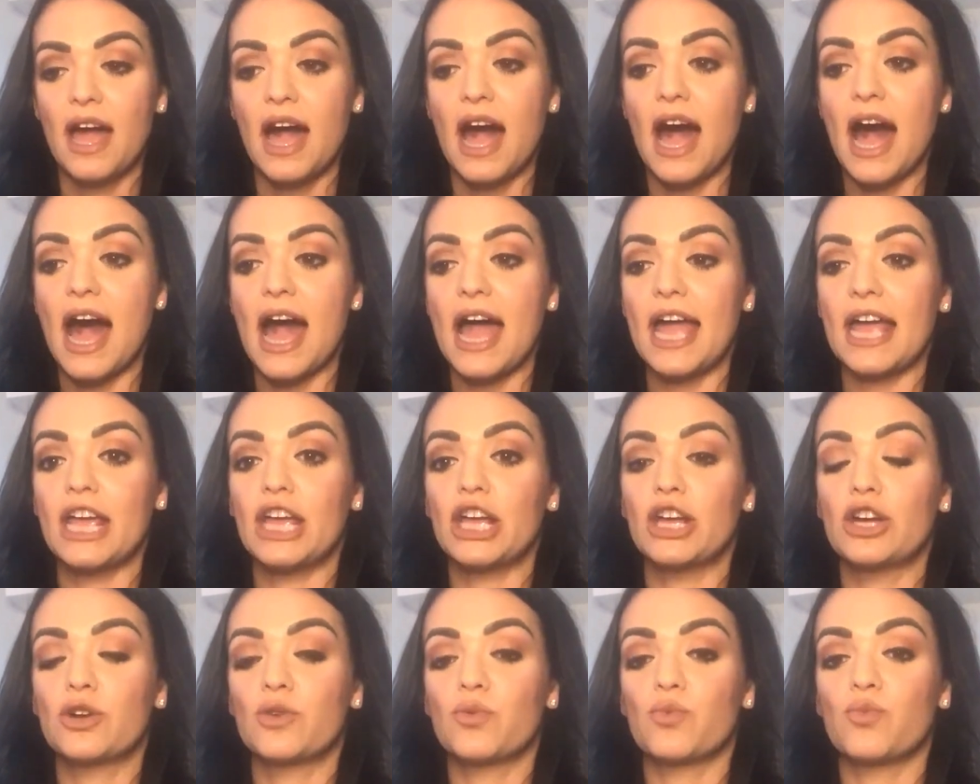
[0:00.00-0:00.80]

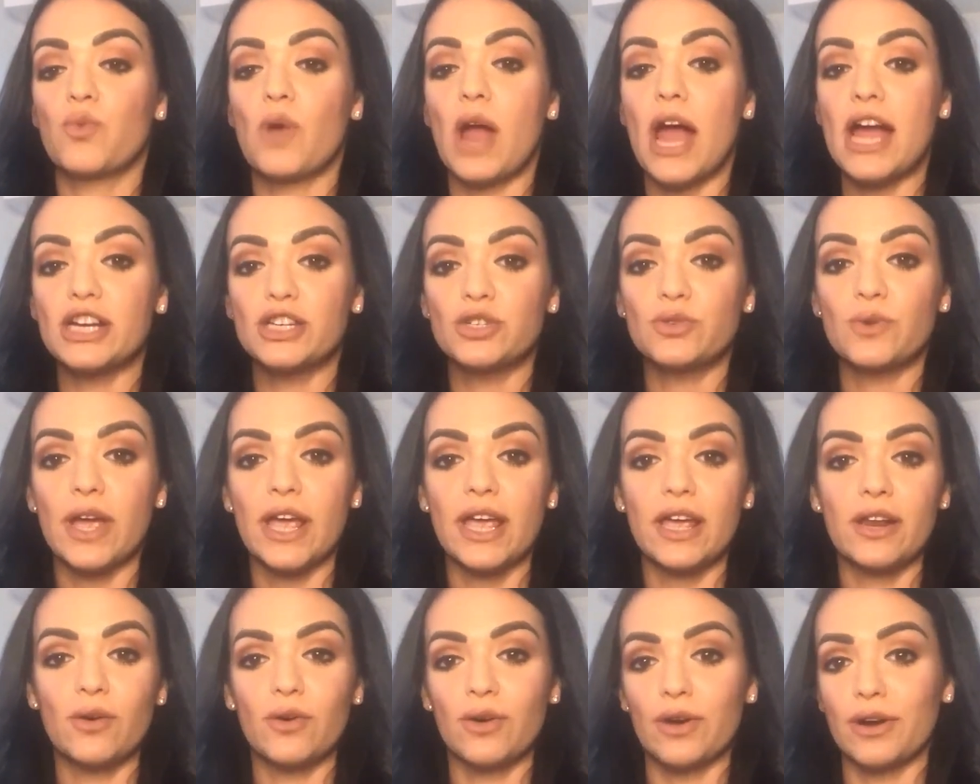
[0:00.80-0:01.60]
I
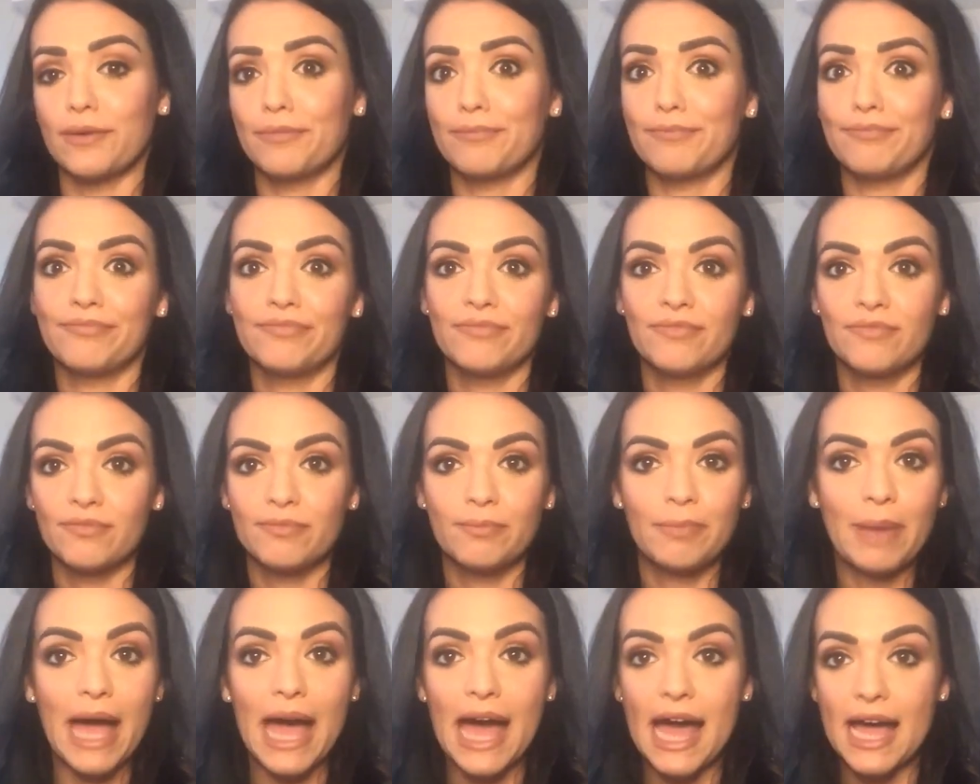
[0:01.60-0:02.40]
graduate or
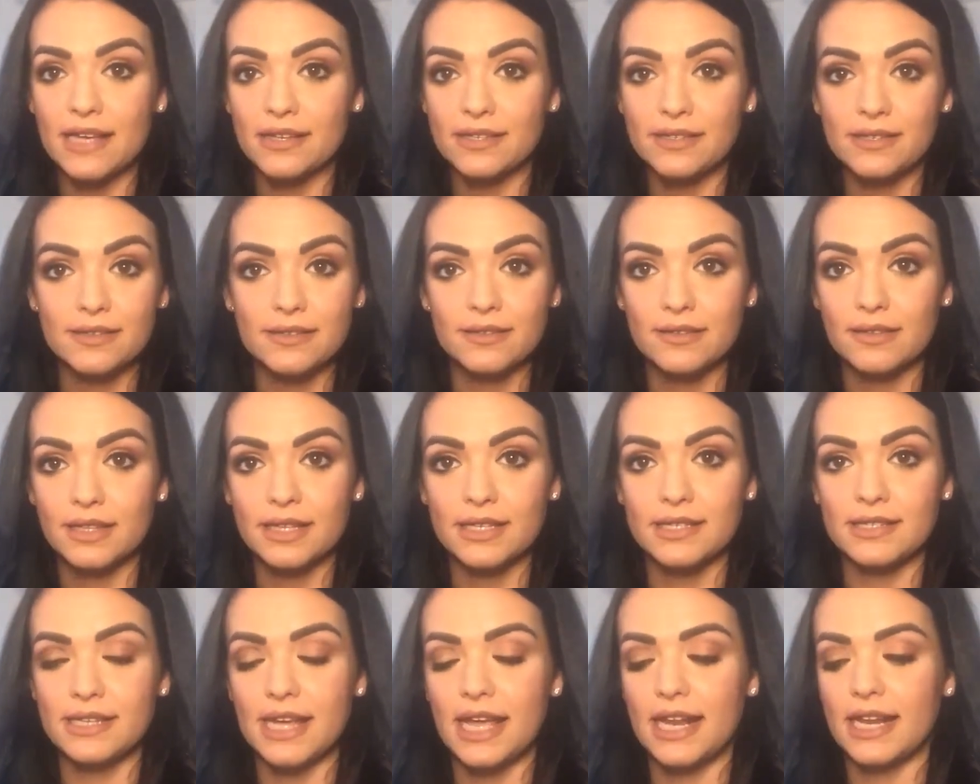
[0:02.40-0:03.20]
pass
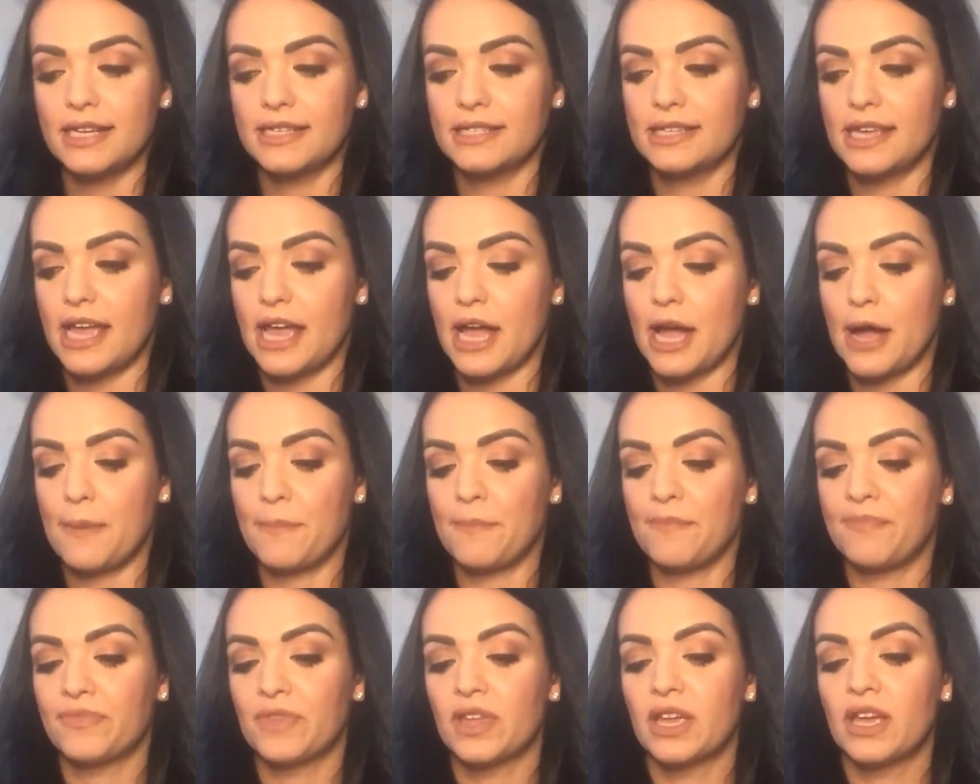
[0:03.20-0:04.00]
the state
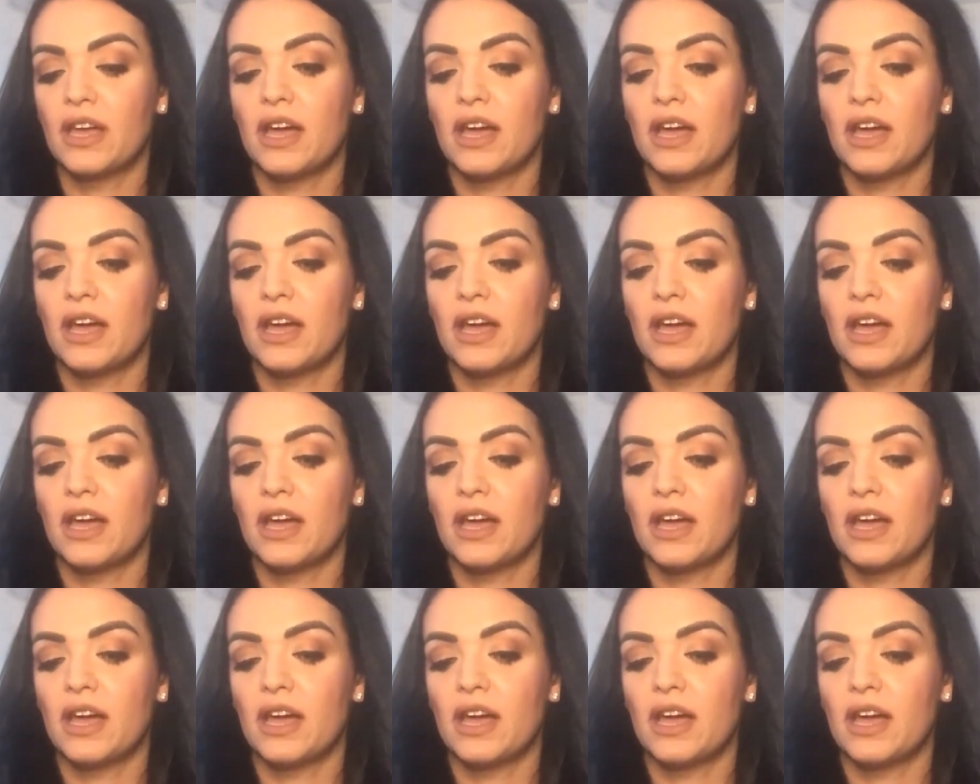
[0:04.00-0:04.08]
exam,